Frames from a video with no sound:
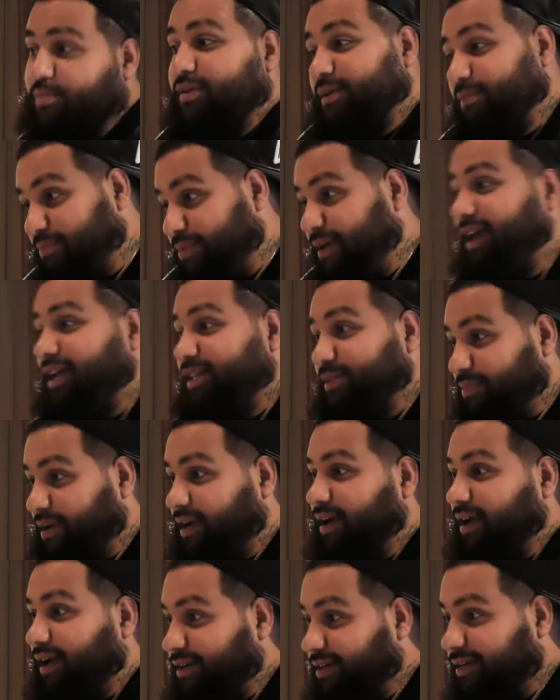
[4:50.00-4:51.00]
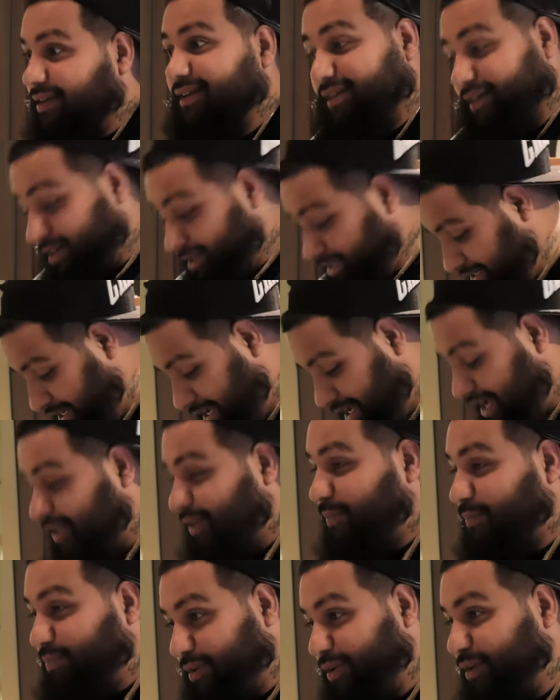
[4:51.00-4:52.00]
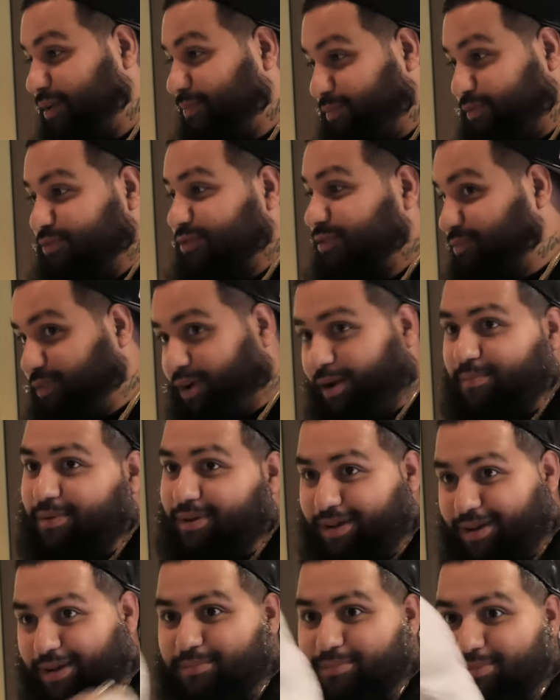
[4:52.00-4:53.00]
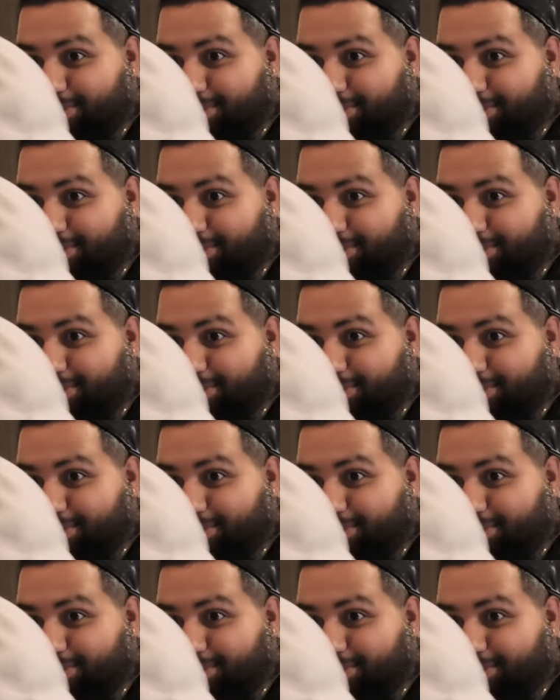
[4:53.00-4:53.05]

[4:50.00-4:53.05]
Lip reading: the bands behind it, because I got the plug music right behind me.